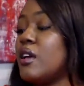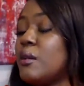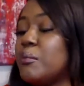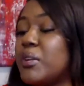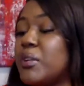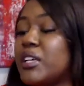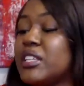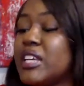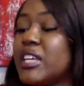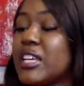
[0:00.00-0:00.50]

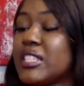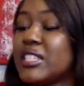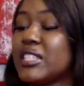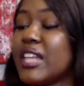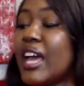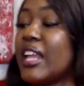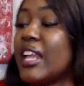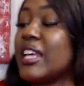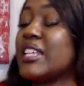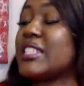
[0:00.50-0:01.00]
But yes,
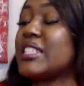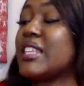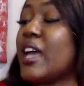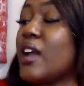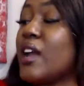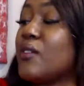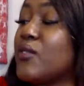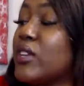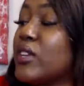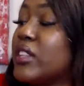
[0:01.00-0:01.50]
that is
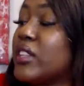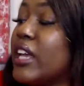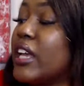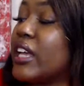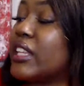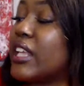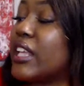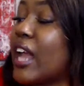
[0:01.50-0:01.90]
everything